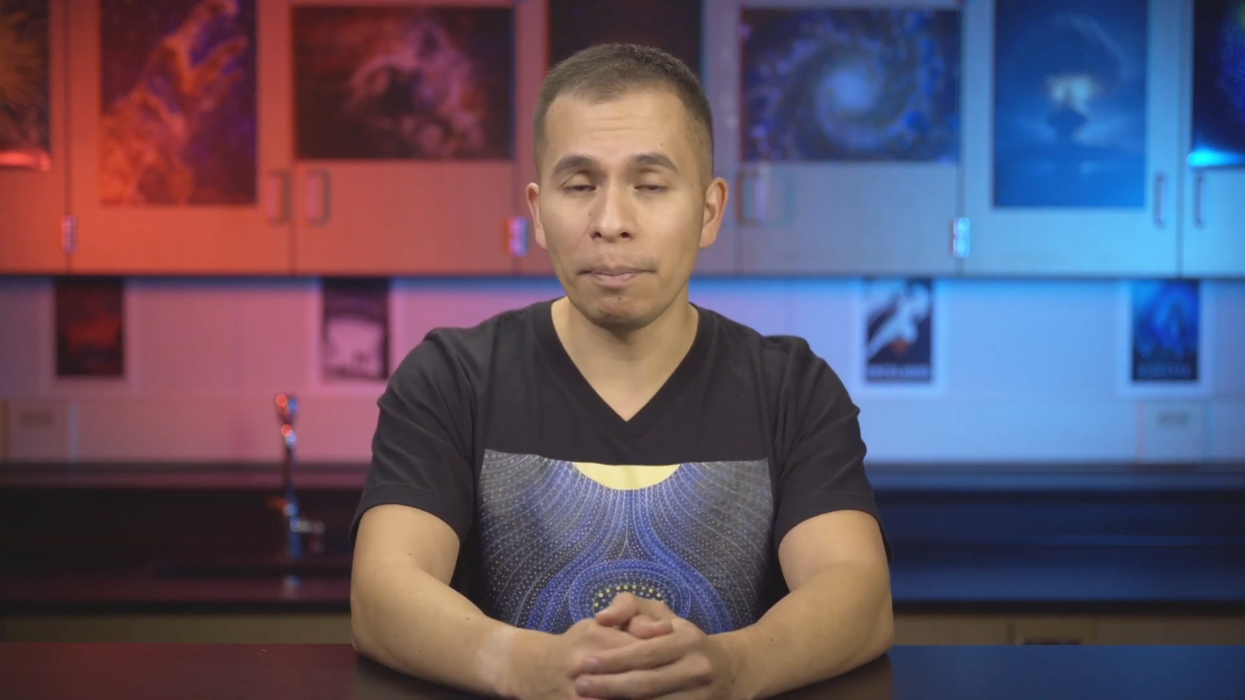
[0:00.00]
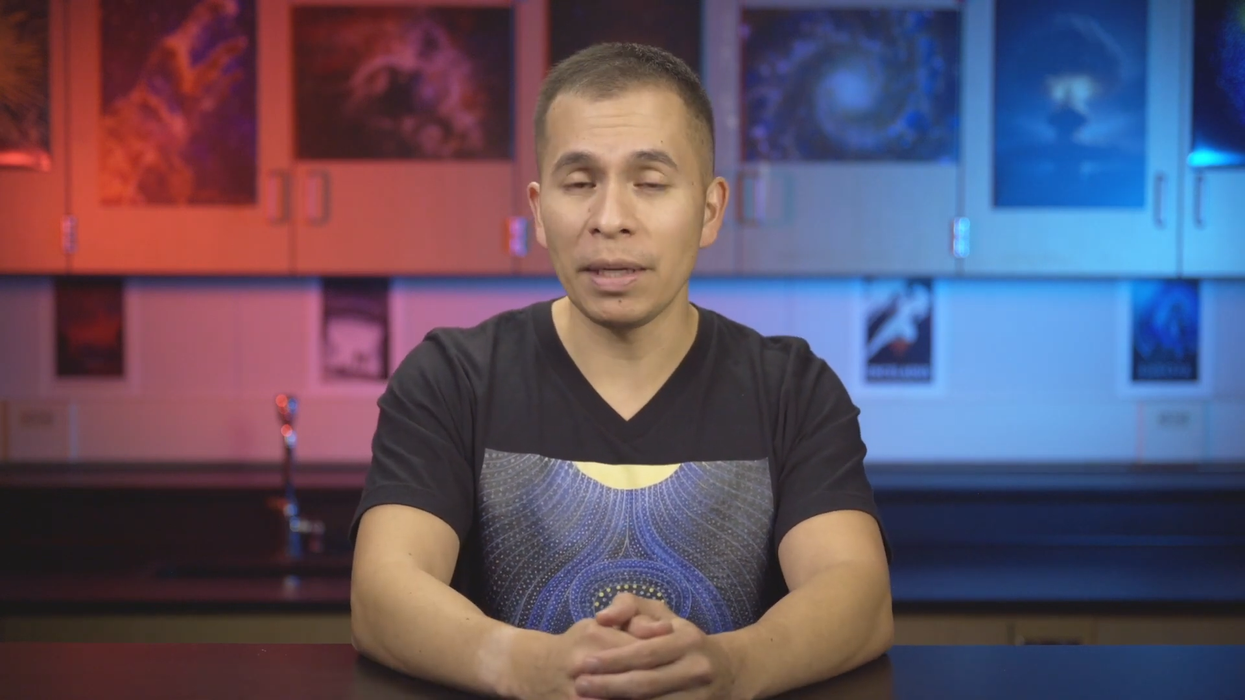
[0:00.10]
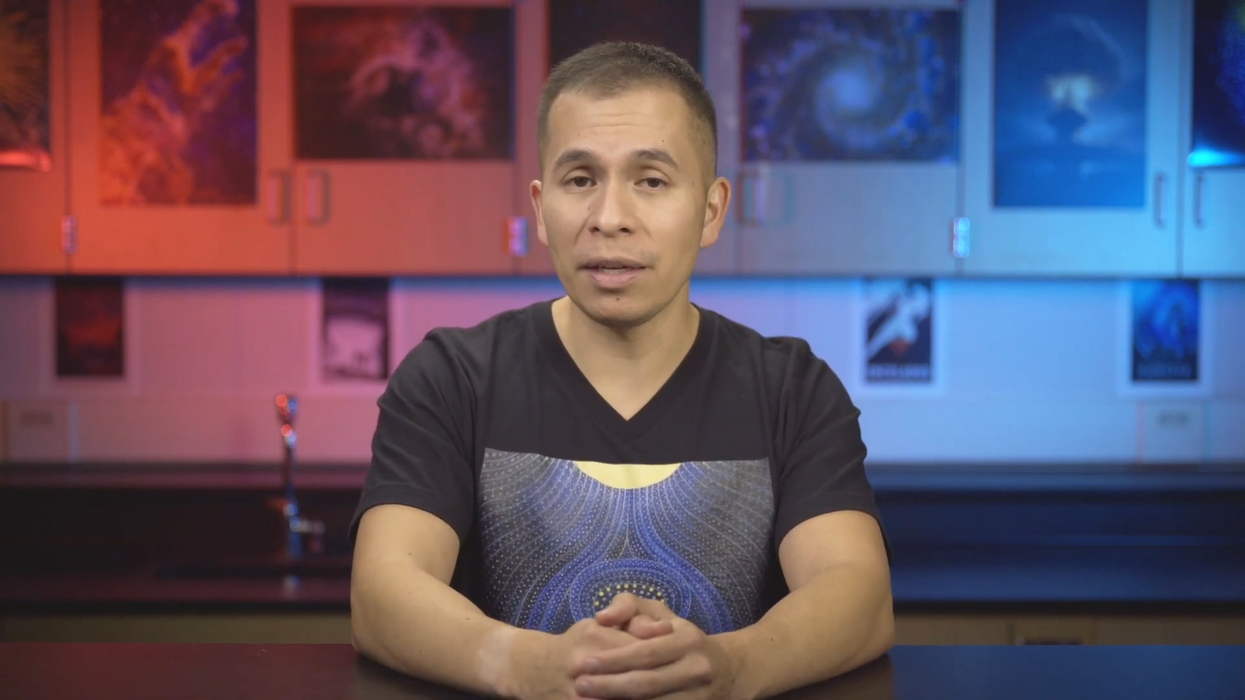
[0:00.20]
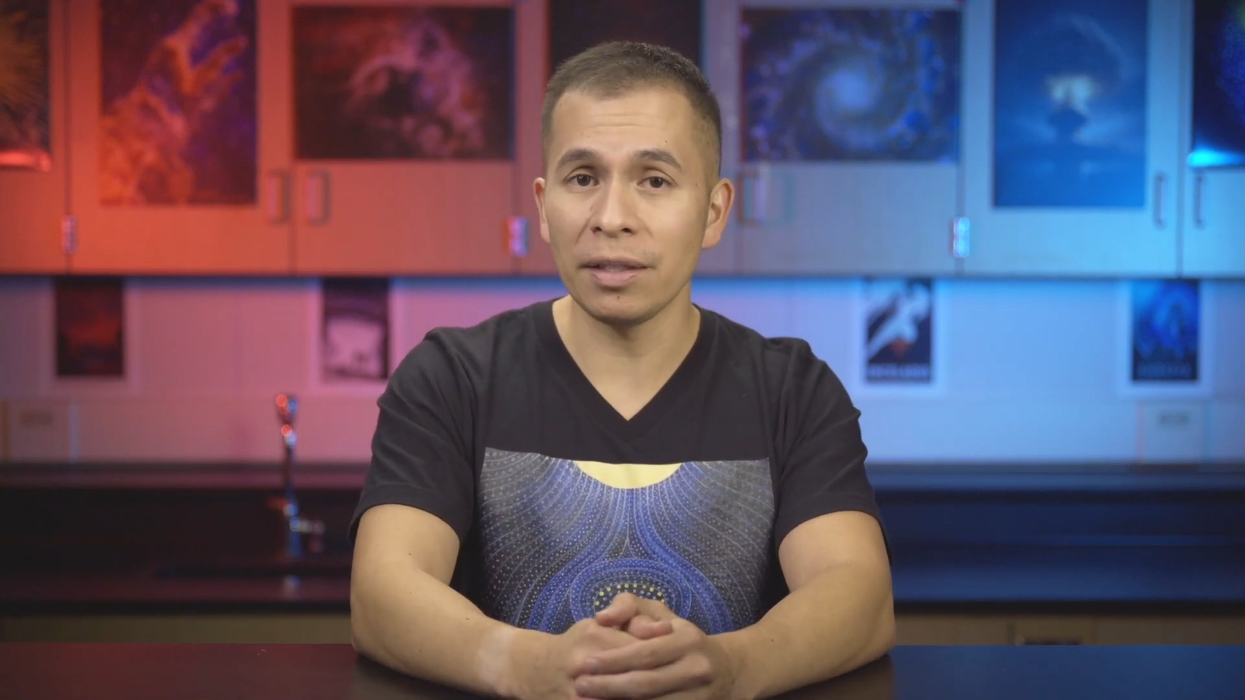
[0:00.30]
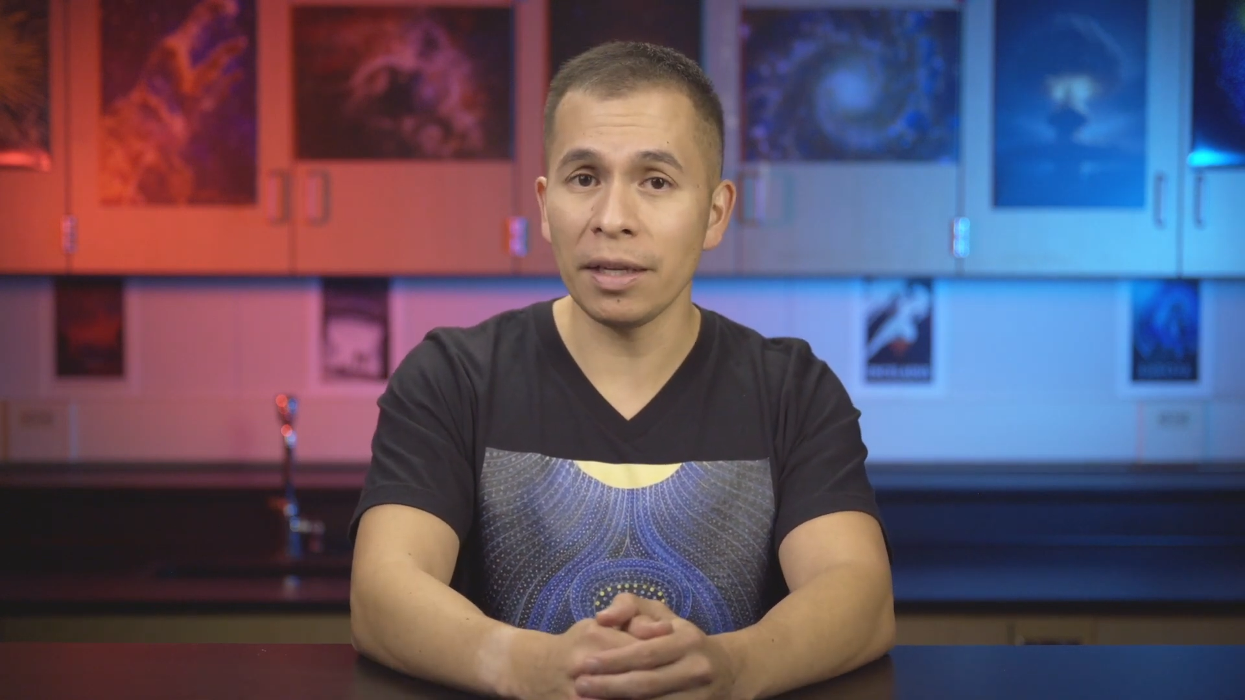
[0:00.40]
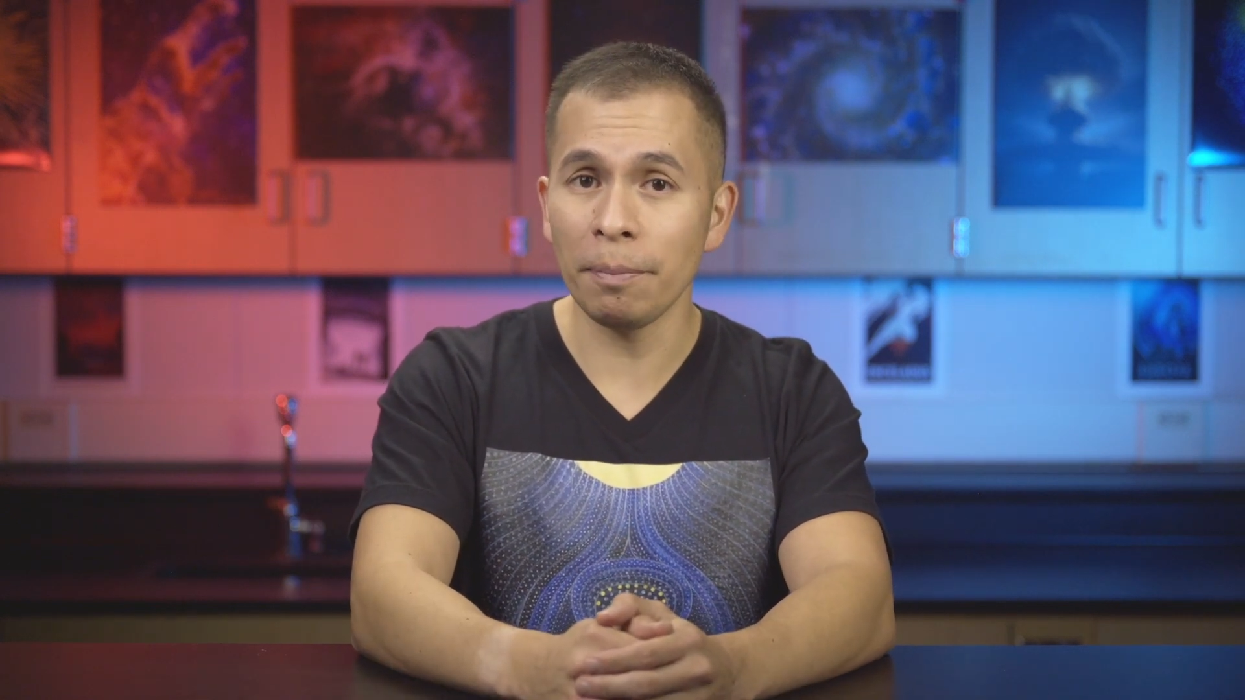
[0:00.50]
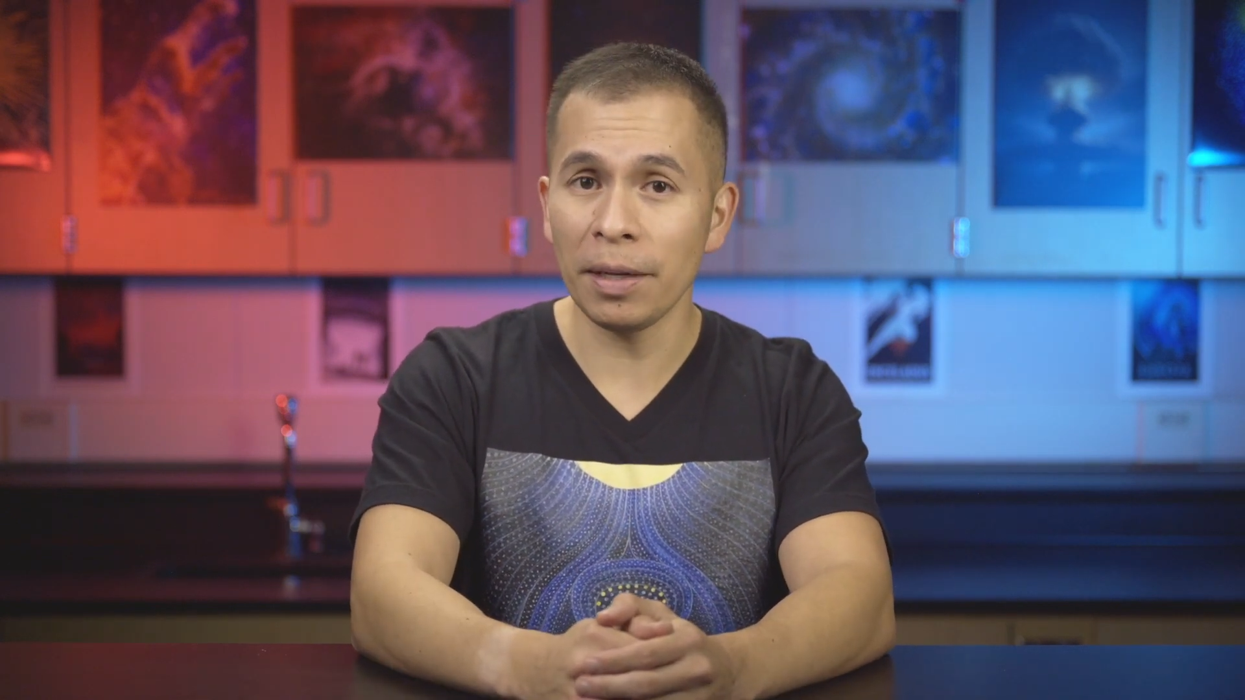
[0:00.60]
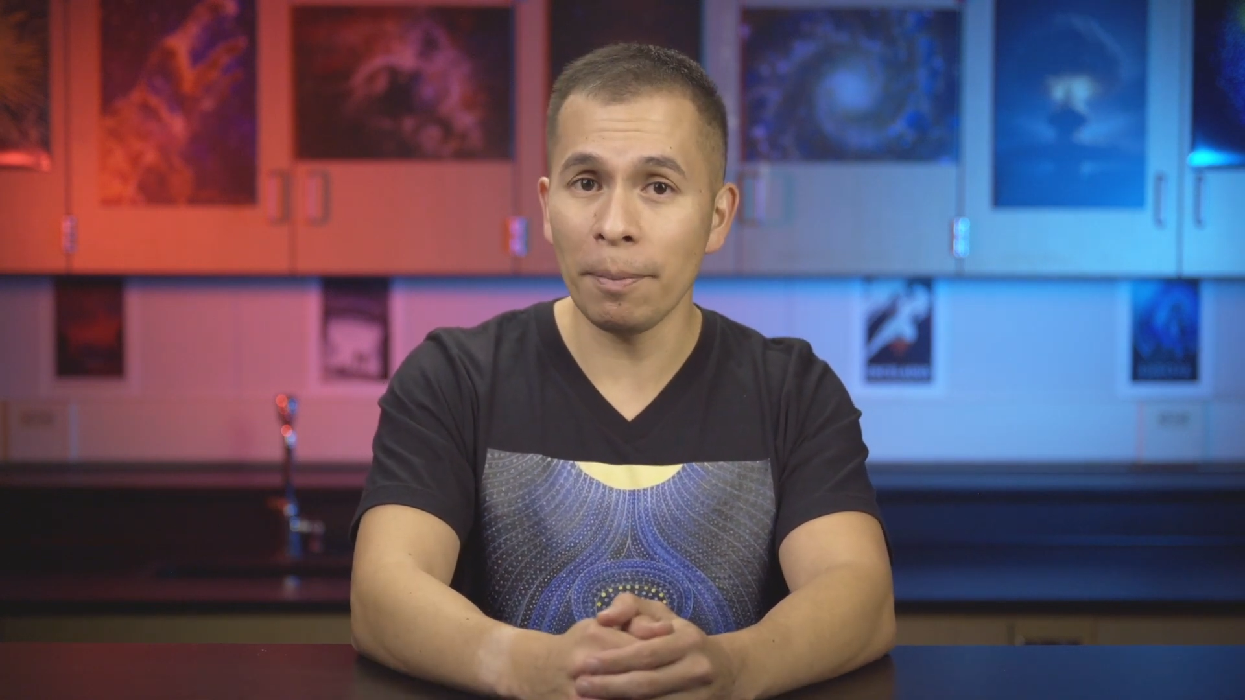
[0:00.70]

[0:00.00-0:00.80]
because it can be a